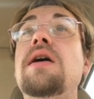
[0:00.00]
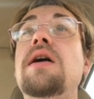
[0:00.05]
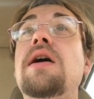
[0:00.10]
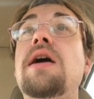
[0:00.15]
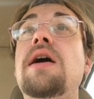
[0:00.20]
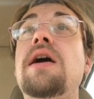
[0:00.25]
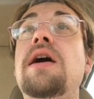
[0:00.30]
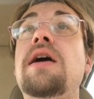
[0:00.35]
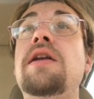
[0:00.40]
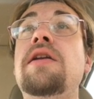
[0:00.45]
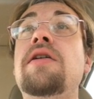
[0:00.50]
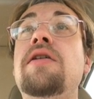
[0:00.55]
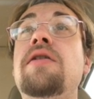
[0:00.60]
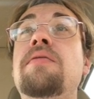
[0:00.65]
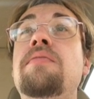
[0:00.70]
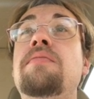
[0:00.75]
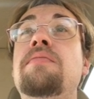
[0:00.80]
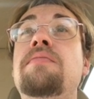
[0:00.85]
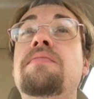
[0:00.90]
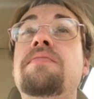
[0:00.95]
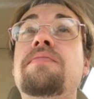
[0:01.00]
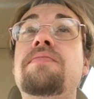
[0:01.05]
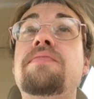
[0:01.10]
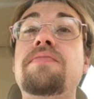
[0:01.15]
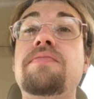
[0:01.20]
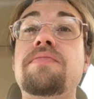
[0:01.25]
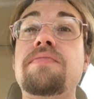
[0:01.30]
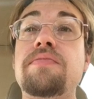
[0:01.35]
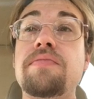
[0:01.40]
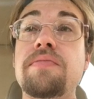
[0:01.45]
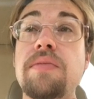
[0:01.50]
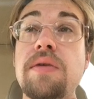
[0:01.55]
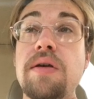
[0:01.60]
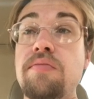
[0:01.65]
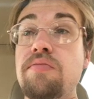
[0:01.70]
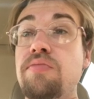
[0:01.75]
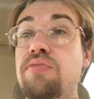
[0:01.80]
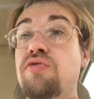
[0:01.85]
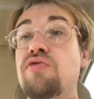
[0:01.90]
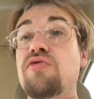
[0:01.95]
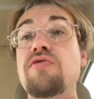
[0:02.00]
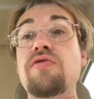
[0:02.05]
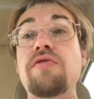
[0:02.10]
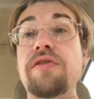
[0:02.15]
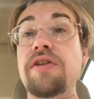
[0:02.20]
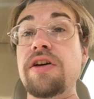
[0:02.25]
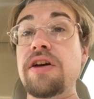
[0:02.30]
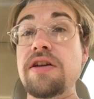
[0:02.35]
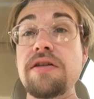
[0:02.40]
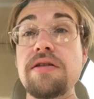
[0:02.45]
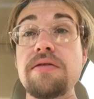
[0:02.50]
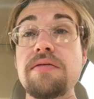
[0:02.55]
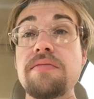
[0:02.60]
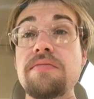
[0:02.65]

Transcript: And um, improve it.